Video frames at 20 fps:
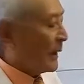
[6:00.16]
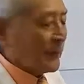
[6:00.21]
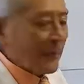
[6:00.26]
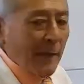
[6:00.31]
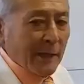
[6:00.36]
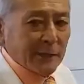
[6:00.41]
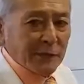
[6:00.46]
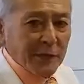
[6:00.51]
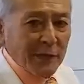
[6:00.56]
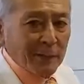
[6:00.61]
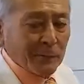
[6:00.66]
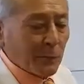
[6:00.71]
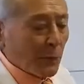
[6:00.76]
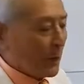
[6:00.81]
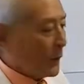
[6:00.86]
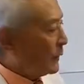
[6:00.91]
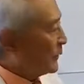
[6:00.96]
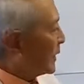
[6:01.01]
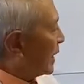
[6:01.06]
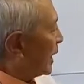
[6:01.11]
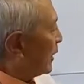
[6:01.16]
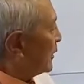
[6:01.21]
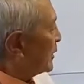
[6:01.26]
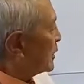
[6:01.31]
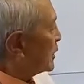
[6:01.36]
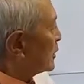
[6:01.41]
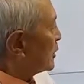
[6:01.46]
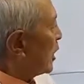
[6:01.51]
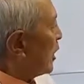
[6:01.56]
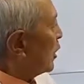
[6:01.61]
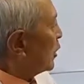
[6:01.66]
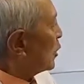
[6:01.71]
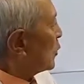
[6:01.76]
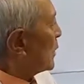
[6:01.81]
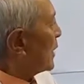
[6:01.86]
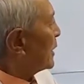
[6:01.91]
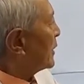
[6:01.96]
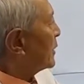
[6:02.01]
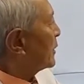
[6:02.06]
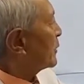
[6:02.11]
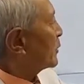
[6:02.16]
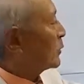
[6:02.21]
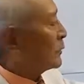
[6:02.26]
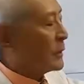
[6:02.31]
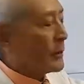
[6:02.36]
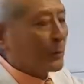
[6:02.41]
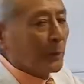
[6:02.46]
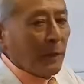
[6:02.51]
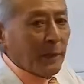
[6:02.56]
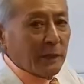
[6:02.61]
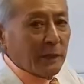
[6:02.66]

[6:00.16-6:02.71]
and that same nerve carries it all the way through the